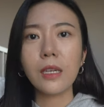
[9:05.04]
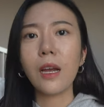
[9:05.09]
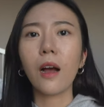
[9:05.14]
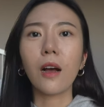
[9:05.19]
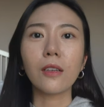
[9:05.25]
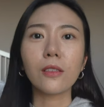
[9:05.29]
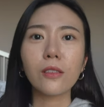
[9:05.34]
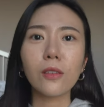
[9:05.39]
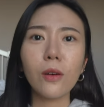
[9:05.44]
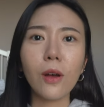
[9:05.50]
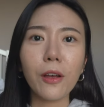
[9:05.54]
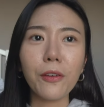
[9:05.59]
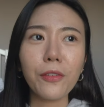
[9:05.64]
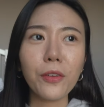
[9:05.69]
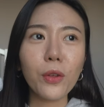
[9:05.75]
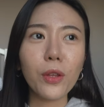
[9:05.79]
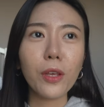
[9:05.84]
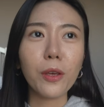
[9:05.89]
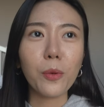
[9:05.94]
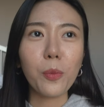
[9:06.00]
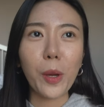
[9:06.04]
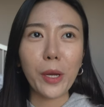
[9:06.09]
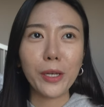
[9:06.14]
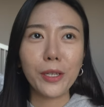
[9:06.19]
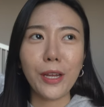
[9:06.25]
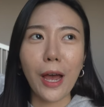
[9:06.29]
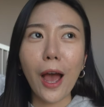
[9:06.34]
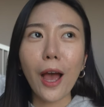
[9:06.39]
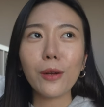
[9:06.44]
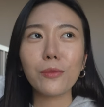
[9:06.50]
Yeah, so I feel like my
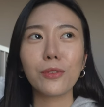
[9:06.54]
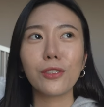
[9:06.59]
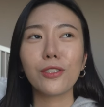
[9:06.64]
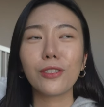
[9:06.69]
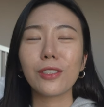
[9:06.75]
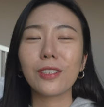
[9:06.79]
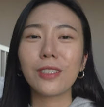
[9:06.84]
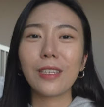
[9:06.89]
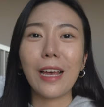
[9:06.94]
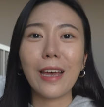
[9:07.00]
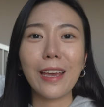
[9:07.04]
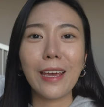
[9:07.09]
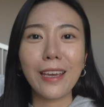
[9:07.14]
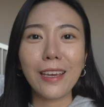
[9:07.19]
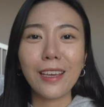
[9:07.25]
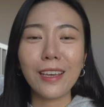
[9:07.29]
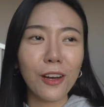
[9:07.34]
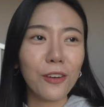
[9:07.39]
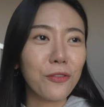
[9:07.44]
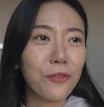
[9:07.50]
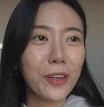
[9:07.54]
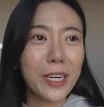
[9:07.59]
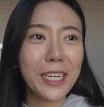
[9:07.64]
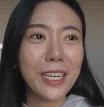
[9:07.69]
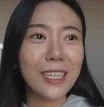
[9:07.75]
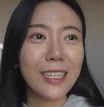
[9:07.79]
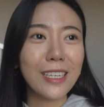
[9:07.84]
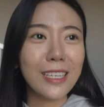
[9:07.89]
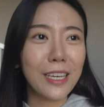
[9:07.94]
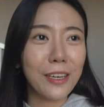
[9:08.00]
dad was just like a
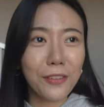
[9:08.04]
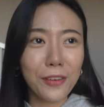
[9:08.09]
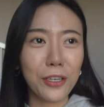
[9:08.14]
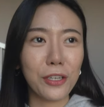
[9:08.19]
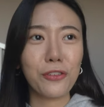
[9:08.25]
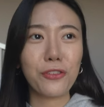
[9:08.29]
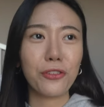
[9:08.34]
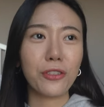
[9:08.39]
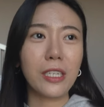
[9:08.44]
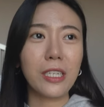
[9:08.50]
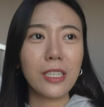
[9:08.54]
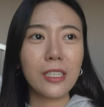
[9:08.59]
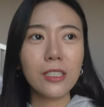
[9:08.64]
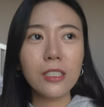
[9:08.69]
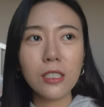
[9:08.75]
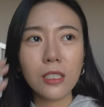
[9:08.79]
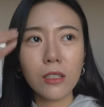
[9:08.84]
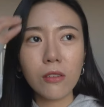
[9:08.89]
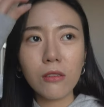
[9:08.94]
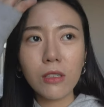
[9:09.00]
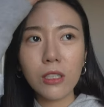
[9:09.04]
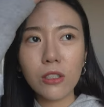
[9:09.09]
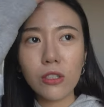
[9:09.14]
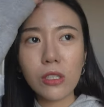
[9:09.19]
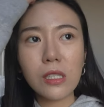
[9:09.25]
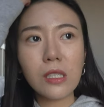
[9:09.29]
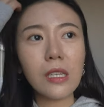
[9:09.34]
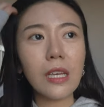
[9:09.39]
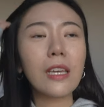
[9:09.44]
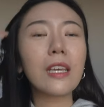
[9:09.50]
freaking giving tree, you know, he
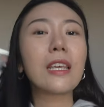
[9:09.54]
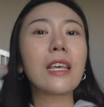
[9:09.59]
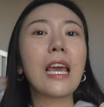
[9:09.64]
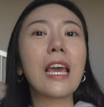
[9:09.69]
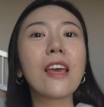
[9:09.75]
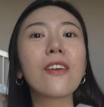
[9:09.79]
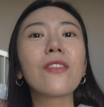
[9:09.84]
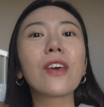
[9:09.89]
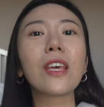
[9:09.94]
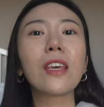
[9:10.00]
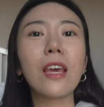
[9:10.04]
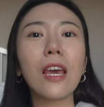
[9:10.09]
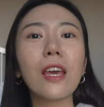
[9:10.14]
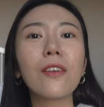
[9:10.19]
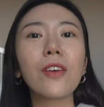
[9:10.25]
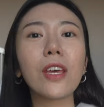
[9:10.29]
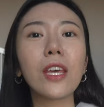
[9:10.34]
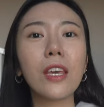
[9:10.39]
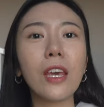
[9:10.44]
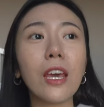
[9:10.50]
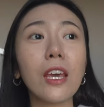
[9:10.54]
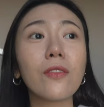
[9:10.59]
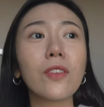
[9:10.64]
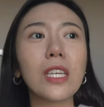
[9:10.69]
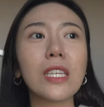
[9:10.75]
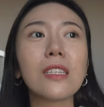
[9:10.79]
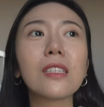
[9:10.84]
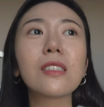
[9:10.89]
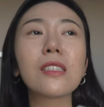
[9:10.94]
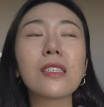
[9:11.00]
just like gave and gave and gave
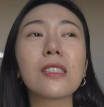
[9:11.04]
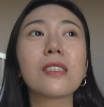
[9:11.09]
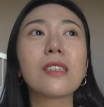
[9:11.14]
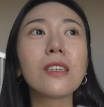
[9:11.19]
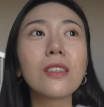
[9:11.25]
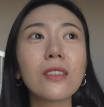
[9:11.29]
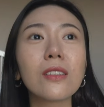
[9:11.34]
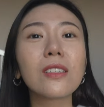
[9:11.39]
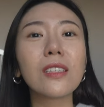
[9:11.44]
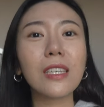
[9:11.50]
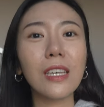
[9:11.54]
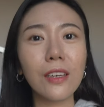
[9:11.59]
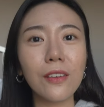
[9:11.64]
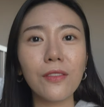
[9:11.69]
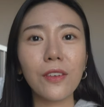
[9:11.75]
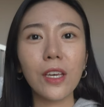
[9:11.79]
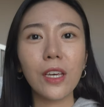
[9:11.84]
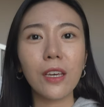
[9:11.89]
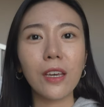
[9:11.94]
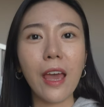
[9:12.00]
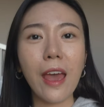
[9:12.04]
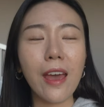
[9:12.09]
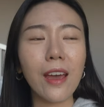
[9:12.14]
and is still giving.